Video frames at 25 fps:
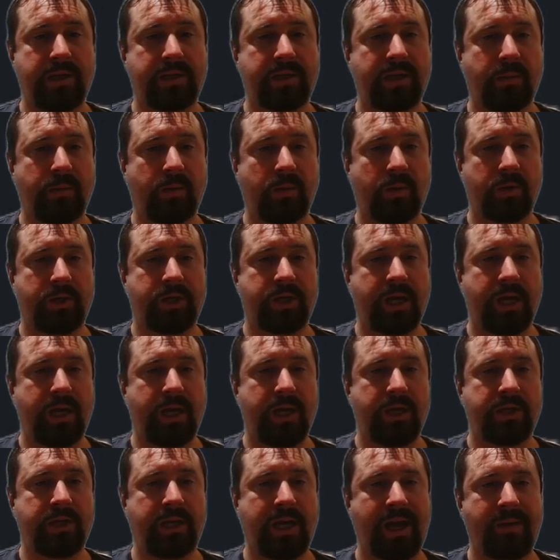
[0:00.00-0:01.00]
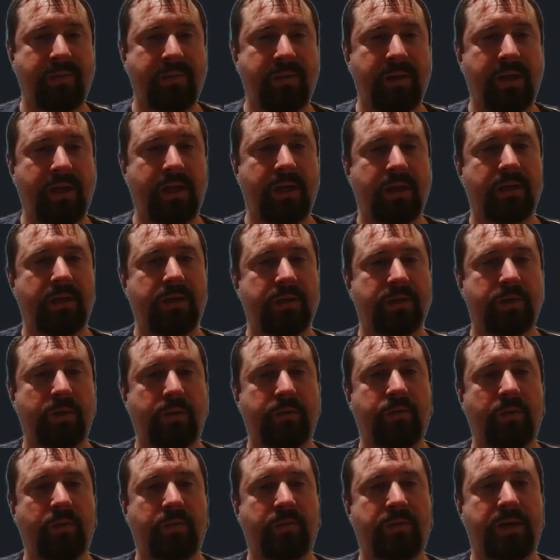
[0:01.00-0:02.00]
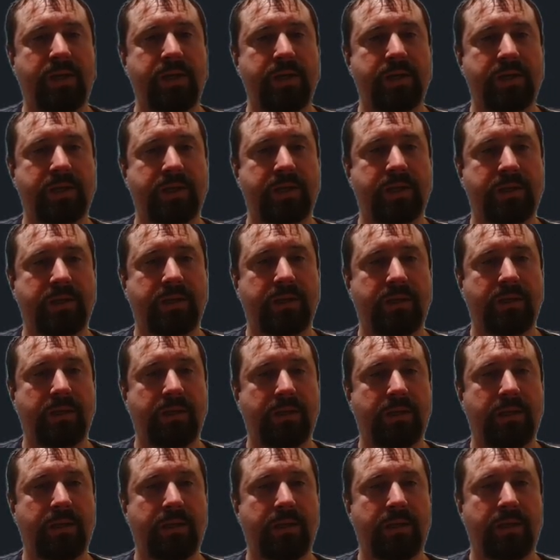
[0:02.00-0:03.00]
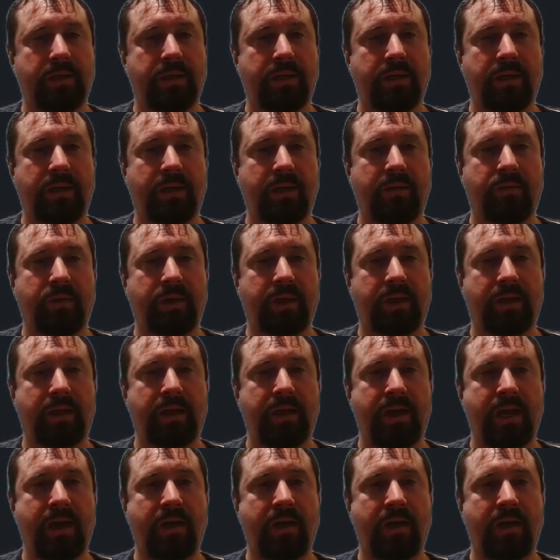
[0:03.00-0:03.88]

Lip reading: and we'll change happy to footprints. And if we now